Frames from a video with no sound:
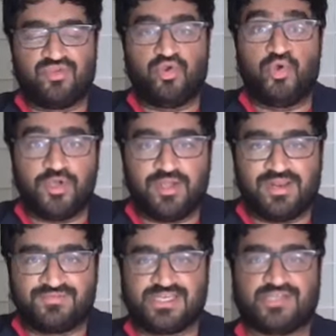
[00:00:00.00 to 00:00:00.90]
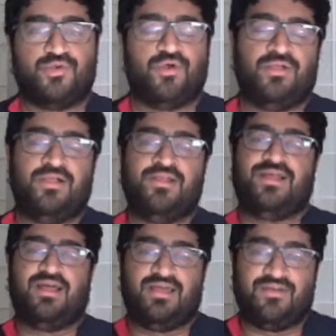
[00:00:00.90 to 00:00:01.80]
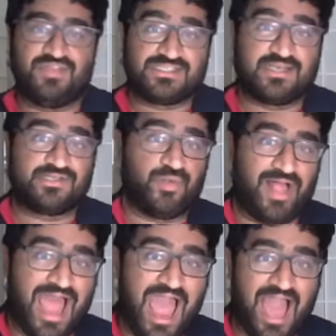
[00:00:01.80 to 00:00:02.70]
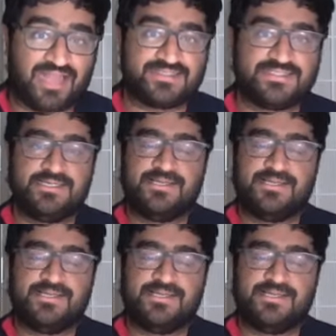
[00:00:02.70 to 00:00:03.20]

the good of sexual of the sexual act